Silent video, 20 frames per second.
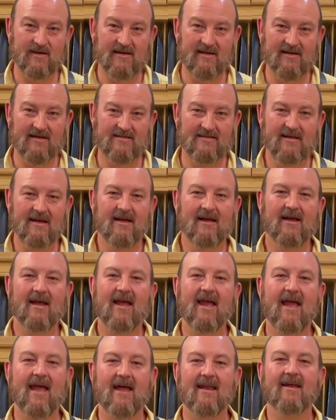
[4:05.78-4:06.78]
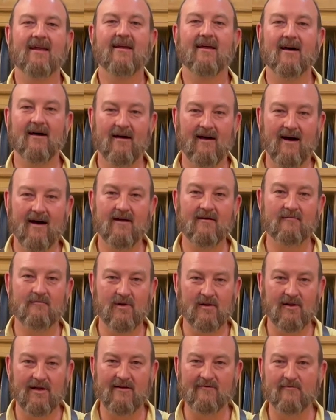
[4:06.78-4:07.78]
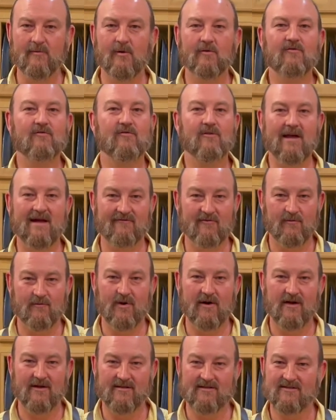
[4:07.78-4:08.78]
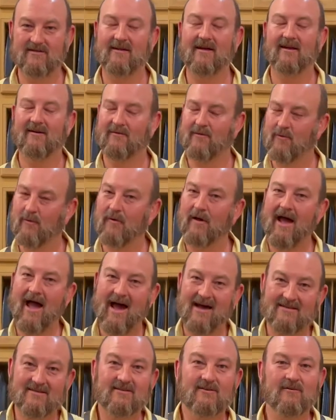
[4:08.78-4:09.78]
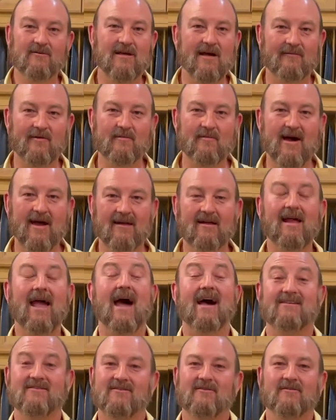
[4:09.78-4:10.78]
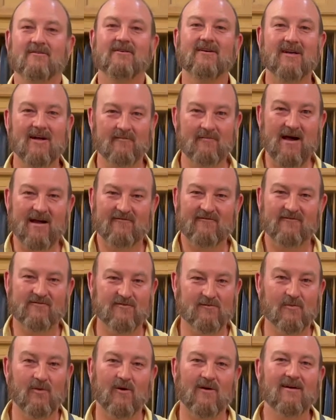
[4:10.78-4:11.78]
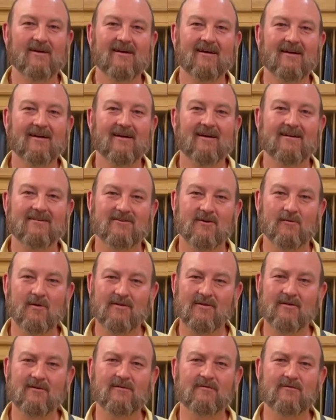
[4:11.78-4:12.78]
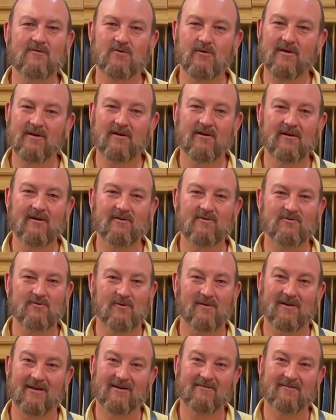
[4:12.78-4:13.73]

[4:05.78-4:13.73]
is and an unbelievable flavor punch that will ask you to come back for some more. So join you here shortly.